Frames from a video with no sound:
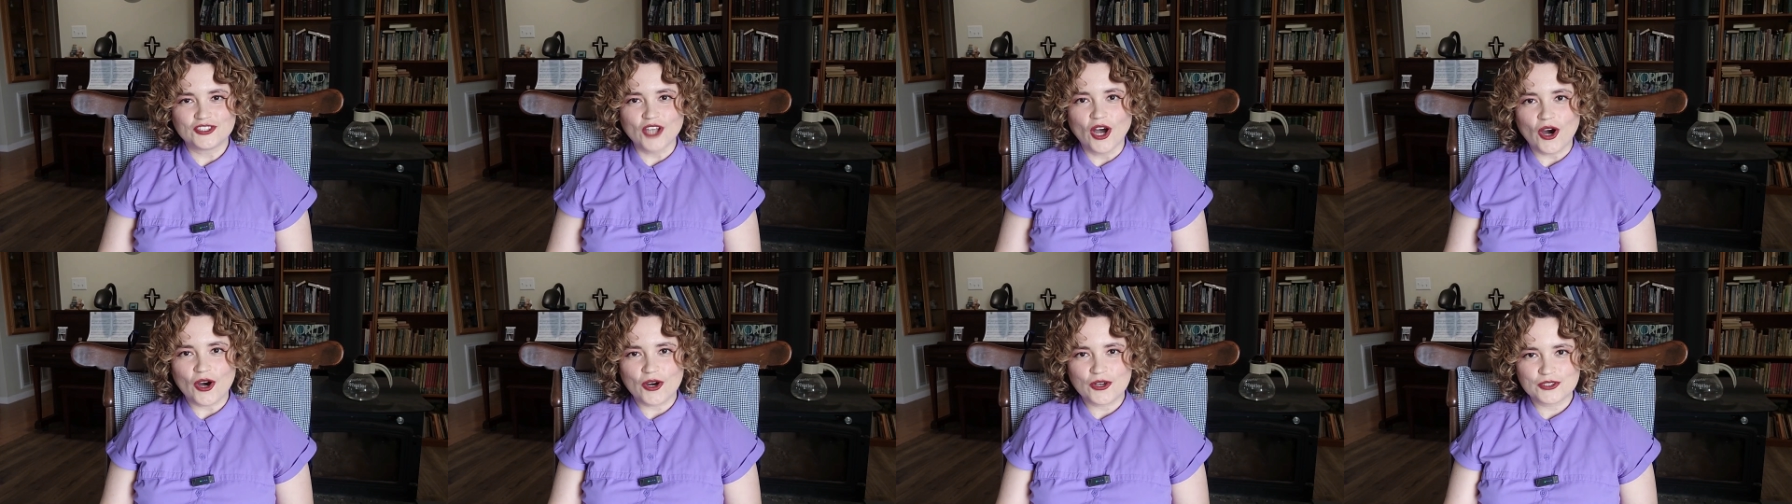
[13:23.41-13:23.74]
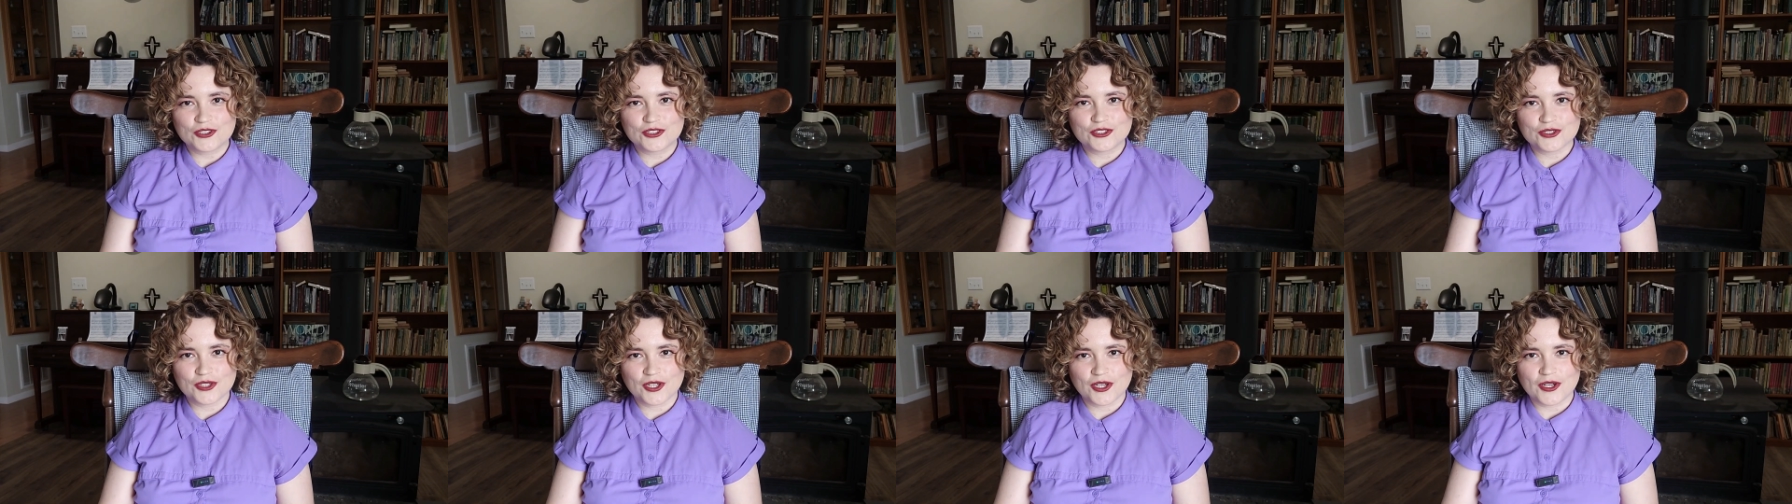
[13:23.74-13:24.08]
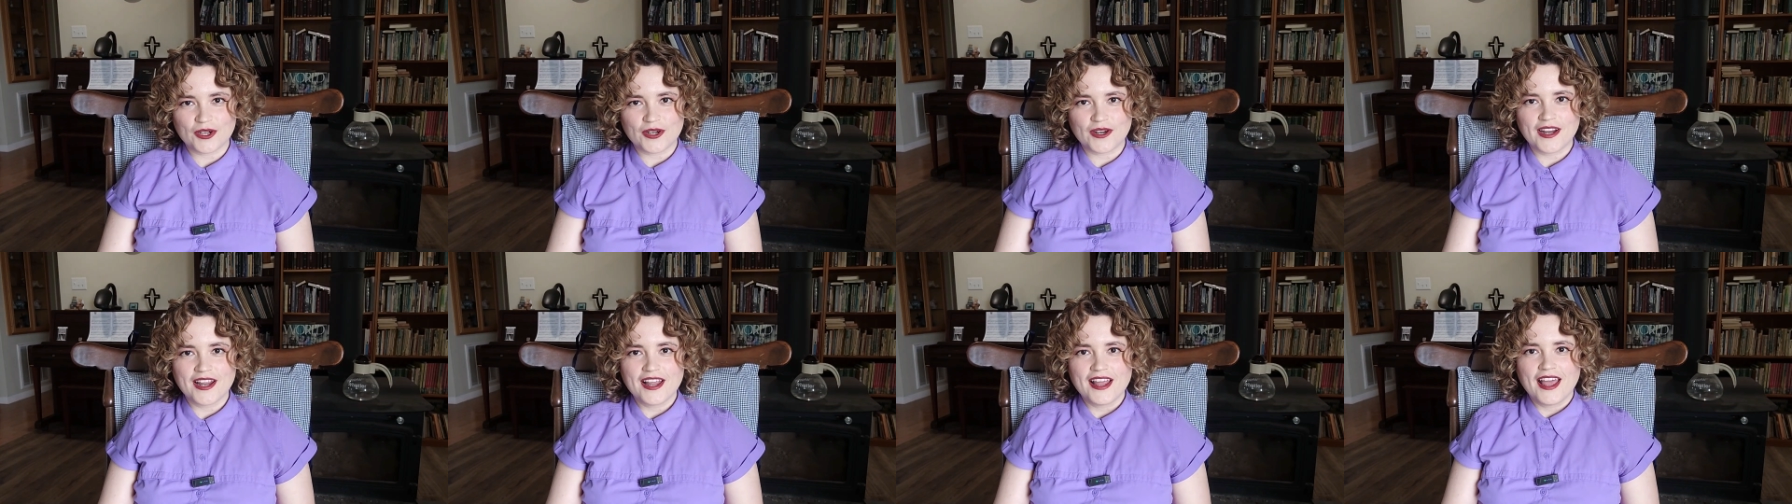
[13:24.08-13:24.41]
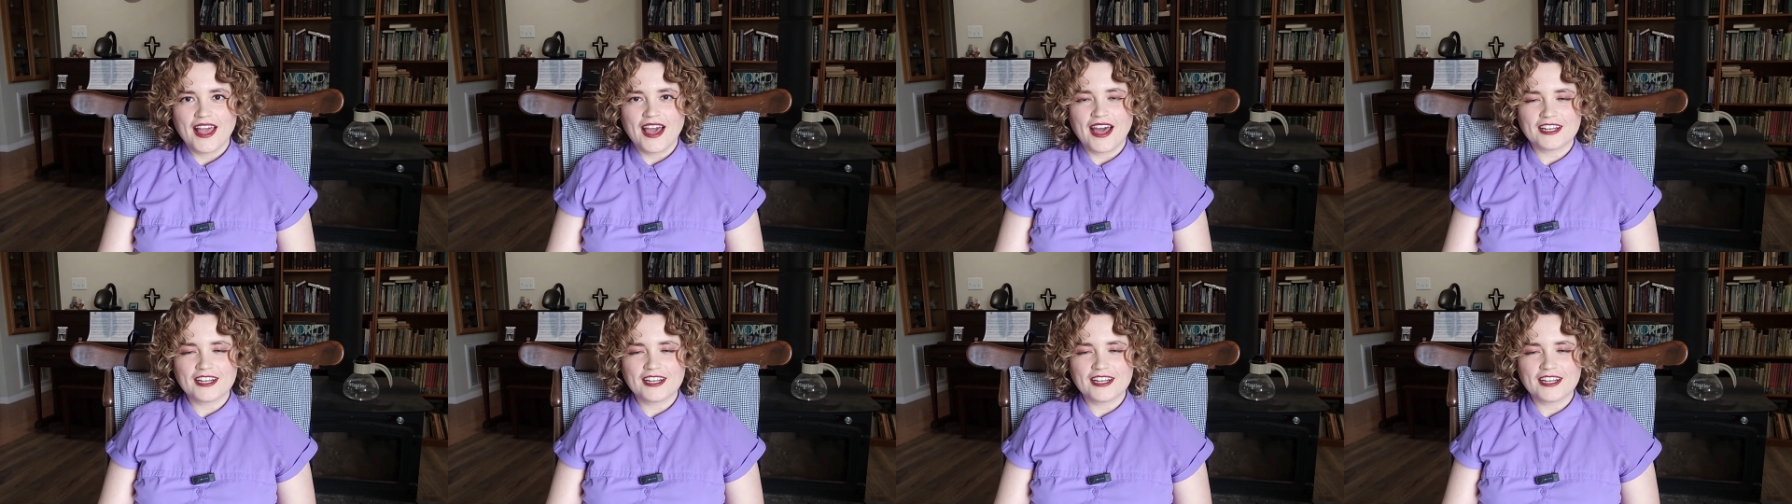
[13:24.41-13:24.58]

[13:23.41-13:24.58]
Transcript: so true.